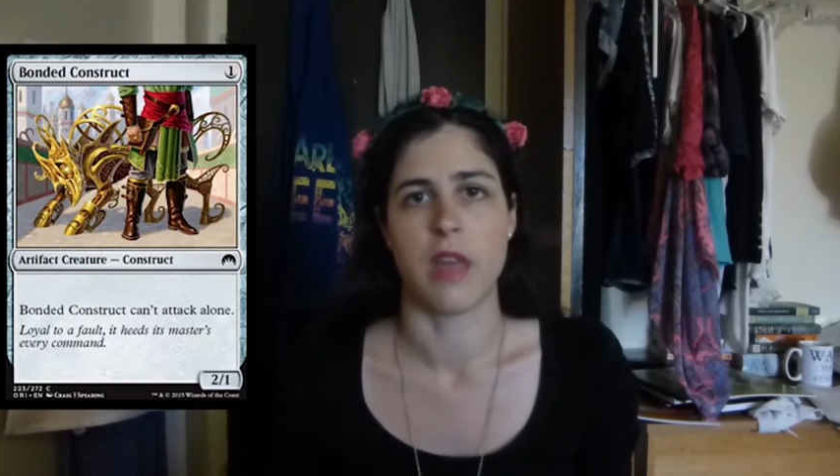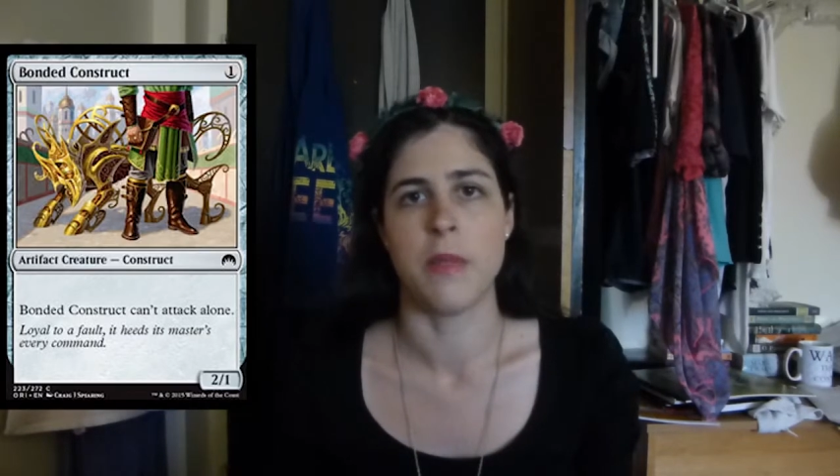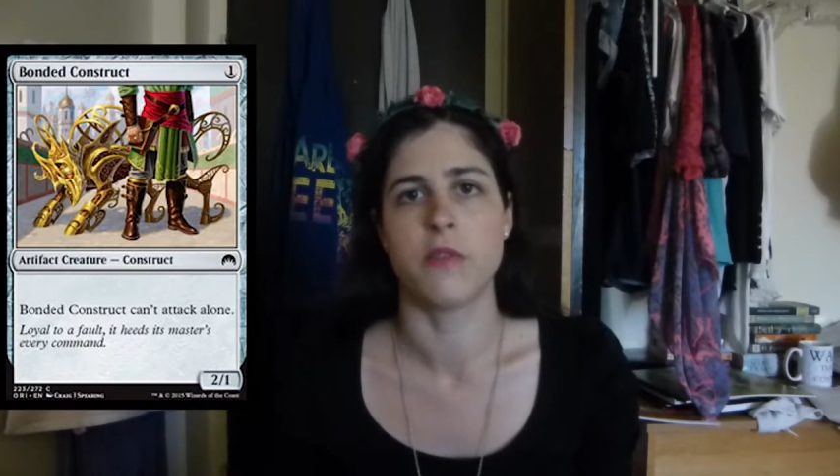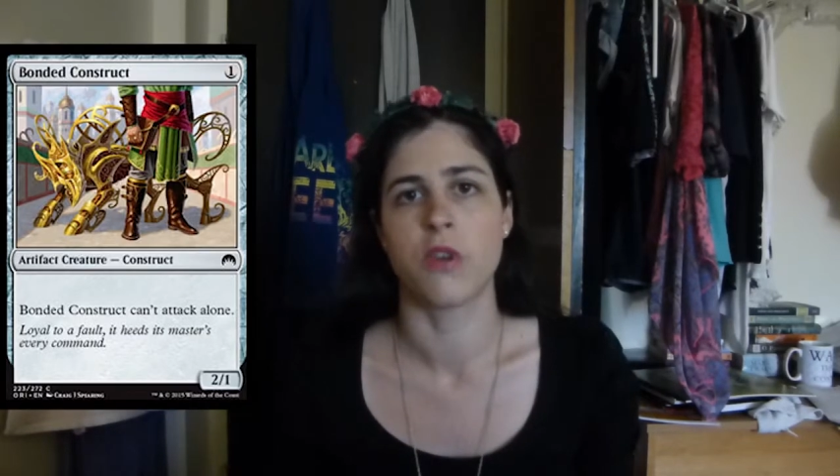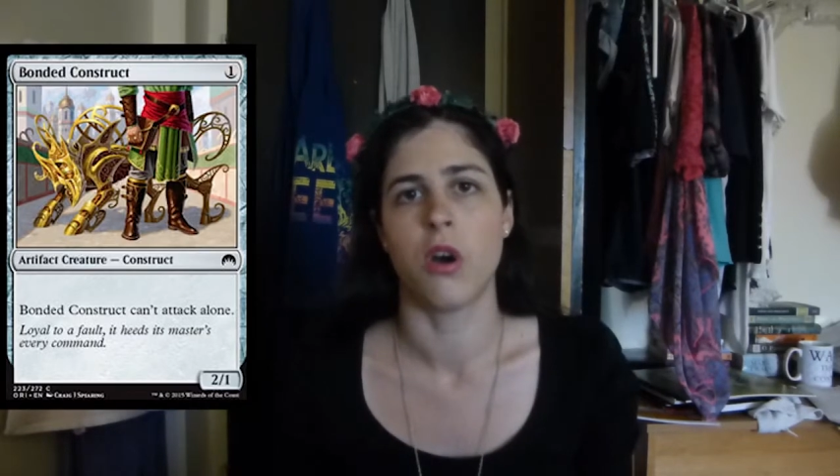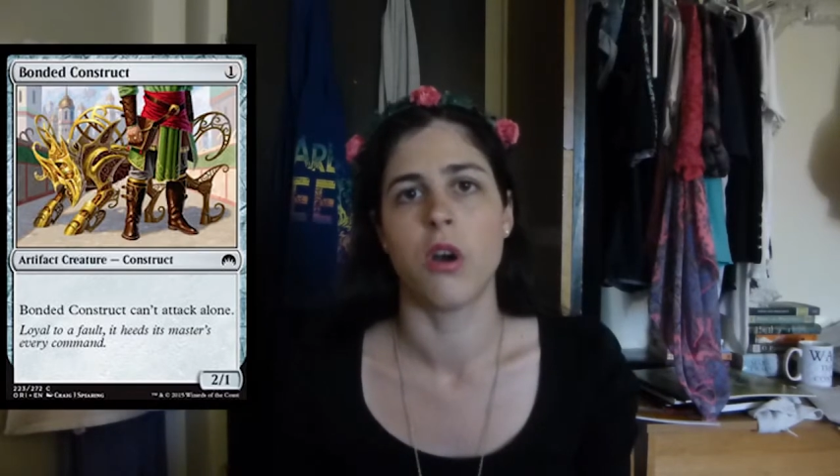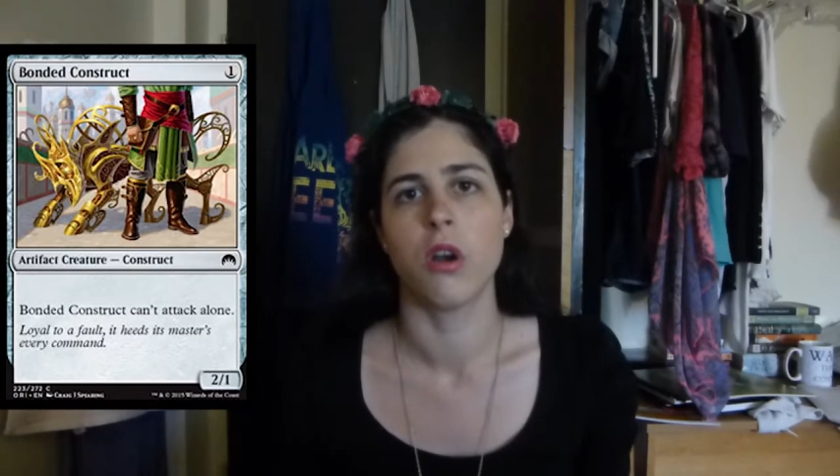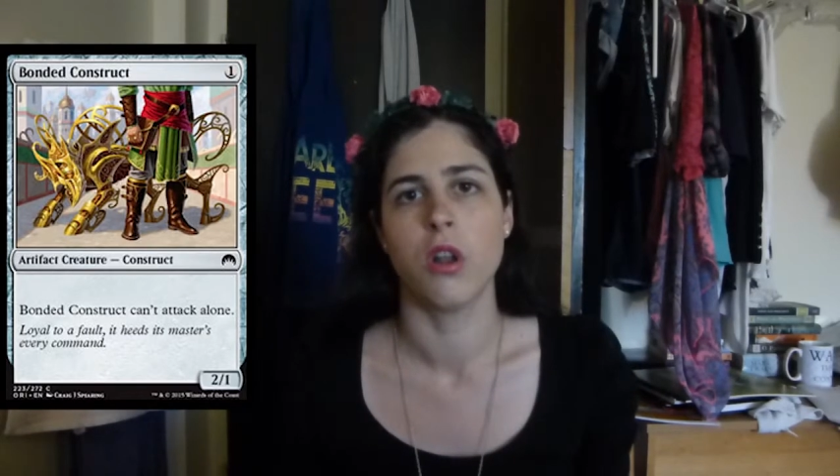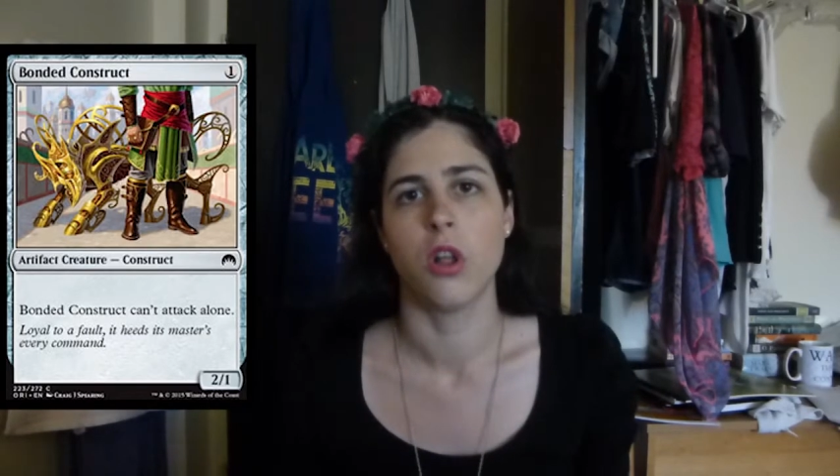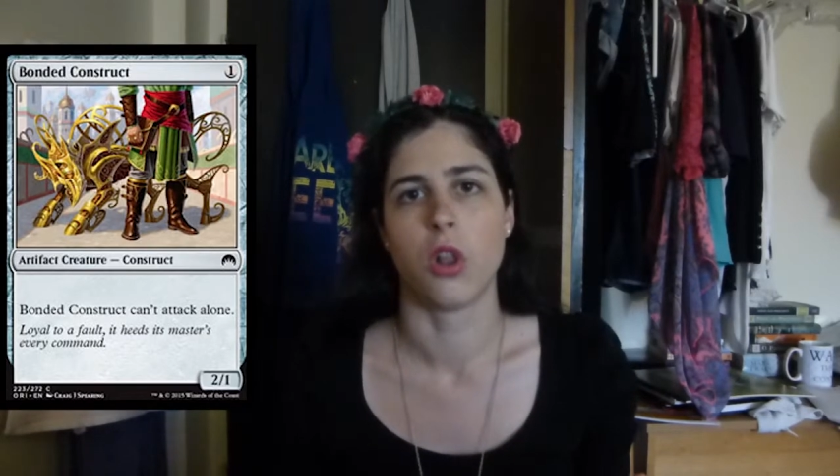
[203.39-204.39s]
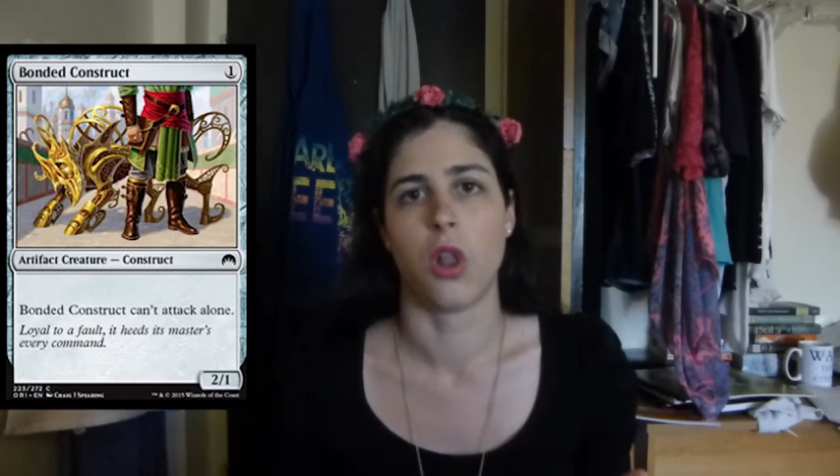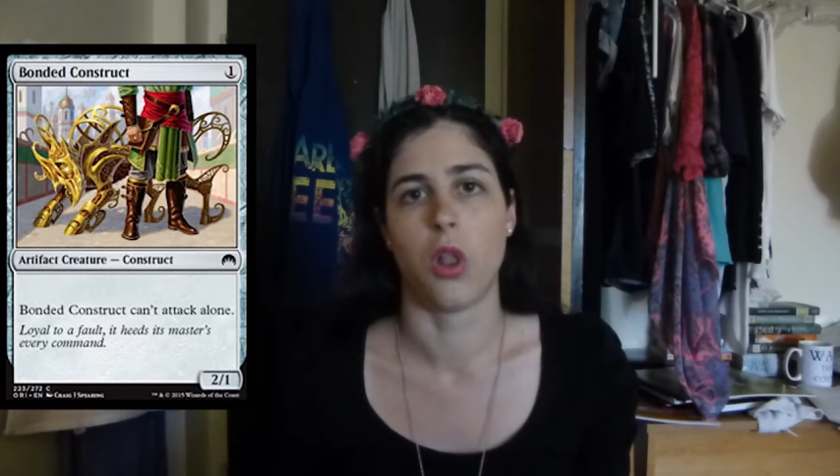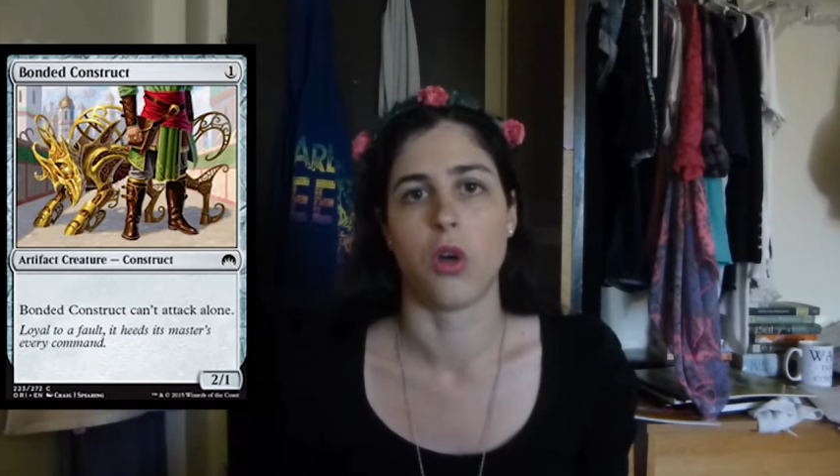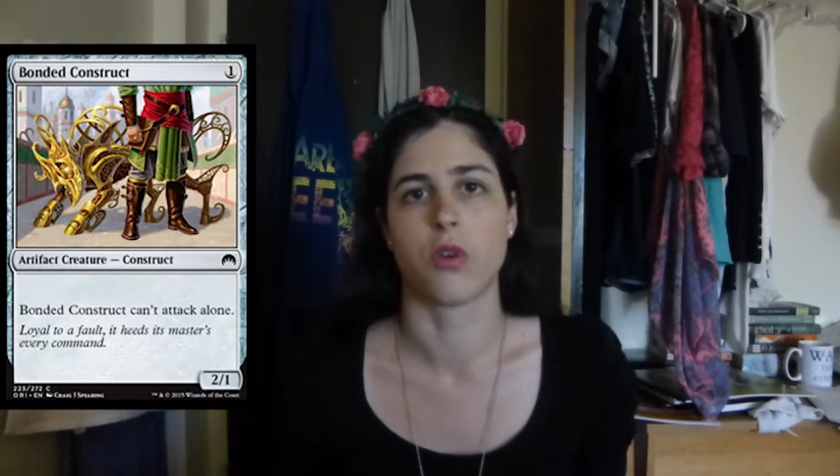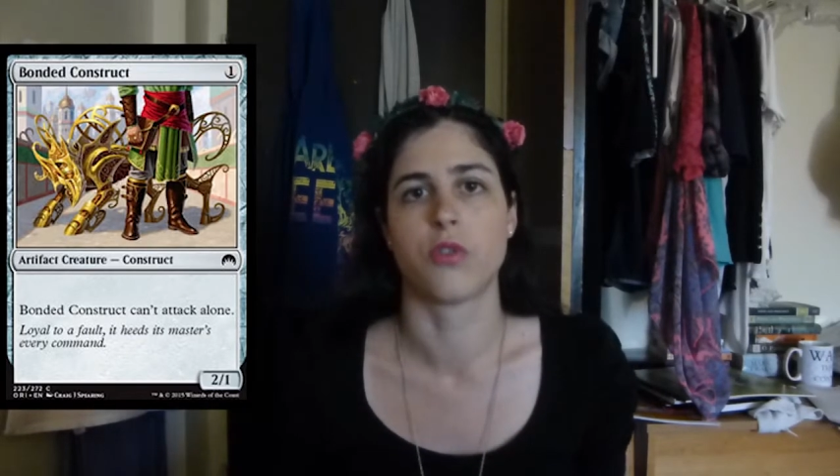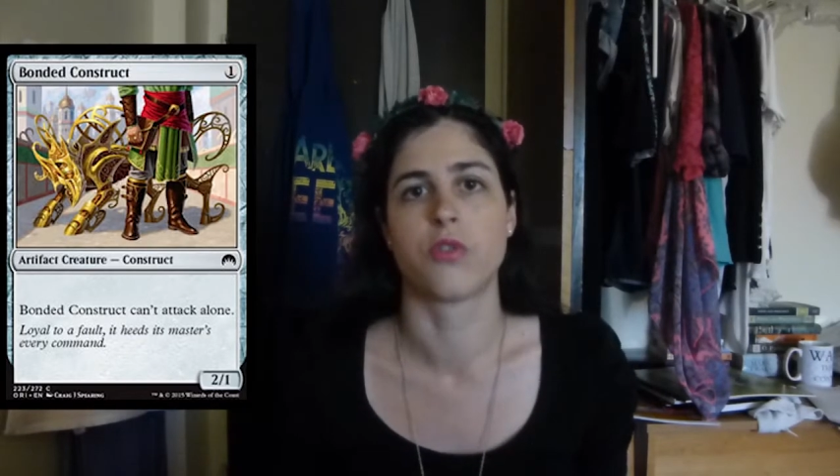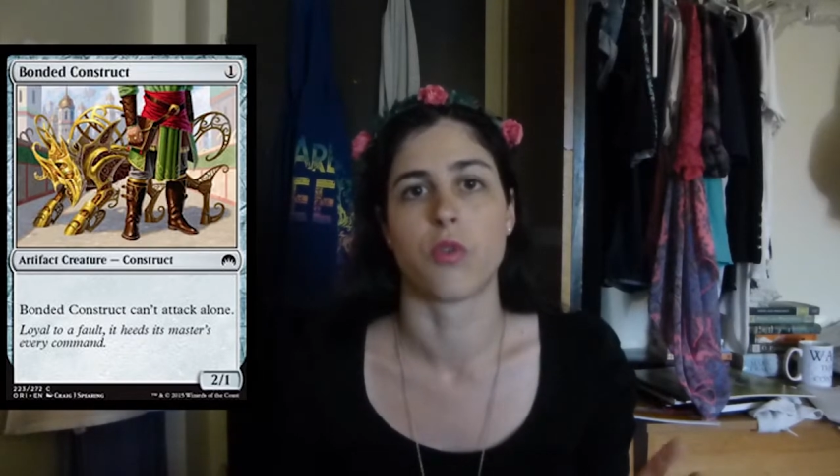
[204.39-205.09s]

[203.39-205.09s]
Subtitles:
and this card looks